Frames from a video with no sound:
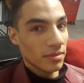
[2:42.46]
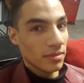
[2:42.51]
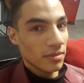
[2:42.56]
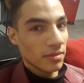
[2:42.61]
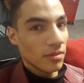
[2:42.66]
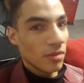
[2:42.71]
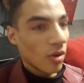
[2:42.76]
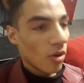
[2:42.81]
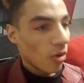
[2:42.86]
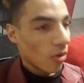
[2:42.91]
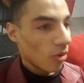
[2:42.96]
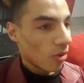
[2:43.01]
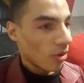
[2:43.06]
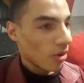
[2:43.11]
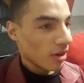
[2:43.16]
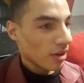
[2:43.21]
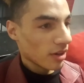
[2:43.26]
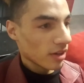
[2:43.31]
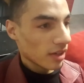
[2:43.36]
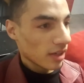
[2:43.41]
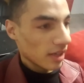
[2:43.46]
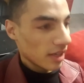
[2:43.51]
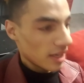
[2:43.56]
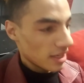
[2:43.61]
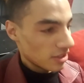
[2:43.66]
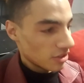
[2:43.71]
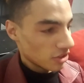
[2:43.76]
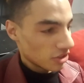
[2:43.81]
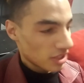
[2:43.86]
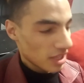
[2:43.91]
Or
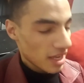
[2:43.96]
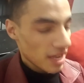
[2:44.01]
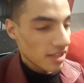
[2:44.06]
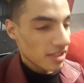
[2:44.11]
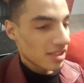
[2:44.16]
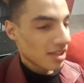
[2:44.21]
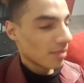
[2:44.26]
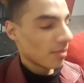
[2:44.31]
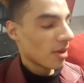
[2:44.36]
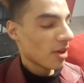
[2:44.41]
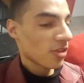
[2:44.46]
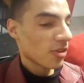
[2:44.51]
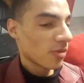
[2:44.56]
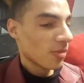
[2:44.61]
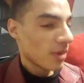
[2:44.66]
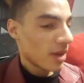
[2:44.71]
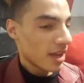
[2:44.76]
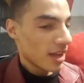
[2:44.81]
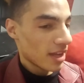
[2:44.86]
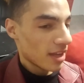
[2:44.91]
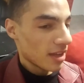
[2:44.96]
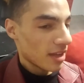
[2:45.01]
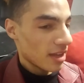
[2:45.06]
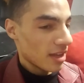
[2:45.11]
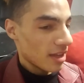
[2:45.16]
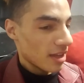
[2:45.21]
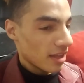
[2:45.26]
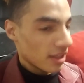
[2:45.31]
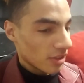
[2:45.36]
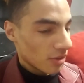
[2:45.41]
entertain some other way.
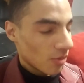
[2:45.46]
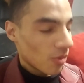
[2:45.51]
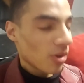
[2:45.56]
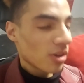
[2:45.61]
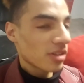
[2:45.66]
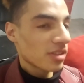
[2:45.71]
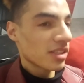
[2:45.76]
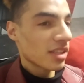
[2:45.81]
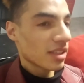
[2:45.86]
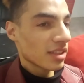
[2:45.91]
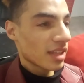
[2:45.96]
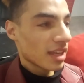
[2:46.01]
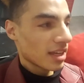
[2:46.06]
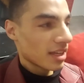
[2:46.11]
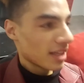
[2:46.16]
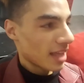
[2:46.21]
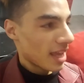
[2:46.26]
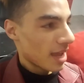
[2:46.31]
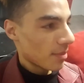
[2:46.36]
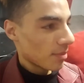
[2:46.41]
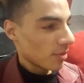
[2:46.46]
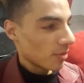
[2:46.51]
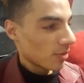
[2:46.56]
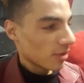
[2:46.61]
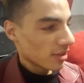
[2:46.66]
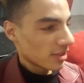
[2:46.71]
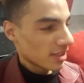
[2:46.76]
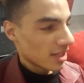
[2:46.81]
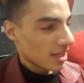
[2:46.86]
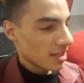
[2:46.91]
The worst thing that could happen,
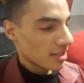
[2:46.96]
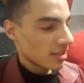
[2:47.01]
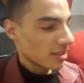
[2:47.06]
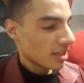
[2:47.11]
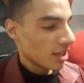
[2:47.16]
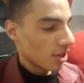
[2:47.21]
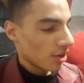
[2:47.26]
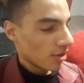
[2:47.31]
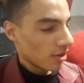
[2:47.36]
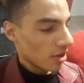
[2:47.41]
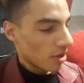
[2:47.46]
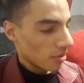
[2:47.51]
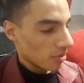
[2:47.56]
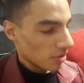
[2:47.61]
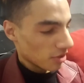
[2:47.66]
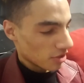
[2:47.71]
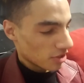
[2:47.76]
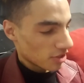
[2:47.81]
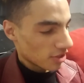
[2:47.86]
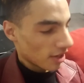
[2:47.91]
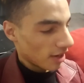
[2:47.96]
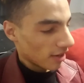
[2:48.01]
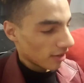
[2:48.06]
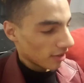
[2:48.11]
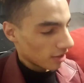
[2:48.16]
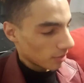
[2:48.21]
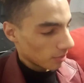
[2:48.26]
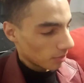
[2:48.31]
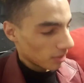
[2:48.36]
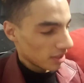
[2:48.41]
worst case scenario, your song
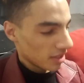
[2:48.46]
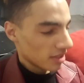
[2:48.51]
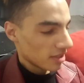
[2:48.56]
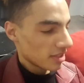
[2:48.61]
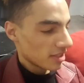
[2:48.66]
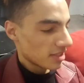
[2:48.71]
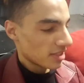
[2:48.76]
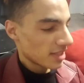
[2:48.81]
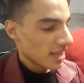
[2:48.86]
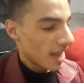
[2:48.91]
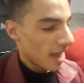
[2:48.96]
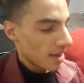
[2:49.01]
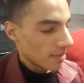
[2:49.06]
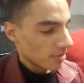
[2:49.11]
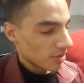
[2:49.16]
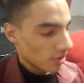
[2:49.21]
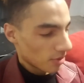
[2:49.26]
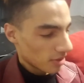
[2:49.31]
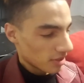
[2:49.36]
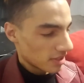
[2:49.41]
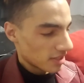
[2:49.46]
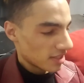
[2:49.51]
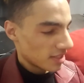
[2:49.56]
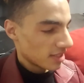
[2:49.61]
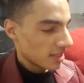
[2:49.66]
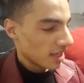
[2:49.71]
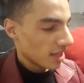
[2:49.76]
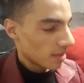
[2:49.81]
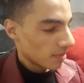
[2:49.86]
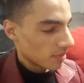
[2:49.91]
completely stops or
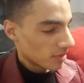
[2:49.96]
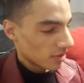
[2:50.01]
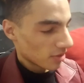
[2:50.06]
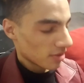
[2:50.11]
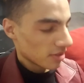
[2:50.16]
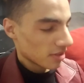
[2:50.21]
skips or